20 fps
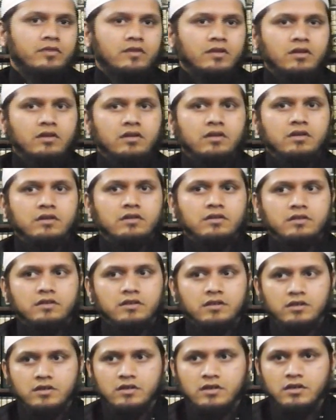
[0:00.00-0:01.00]

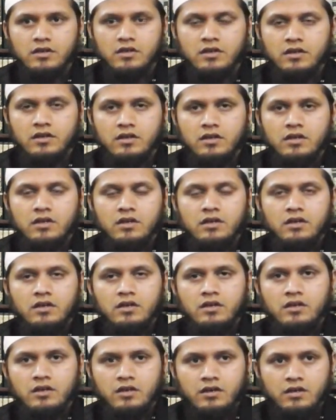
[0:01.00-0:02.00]

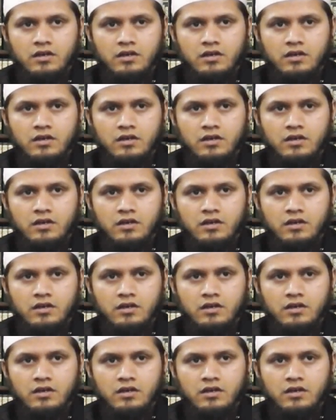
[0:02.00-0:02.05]
(no one is talking)